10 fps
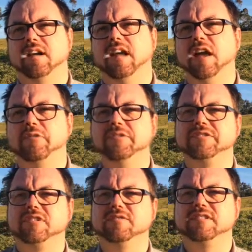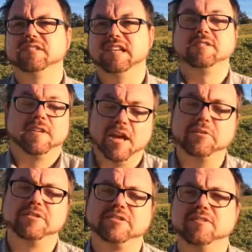health and service, Centre for
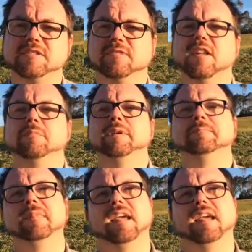Health and Service Development,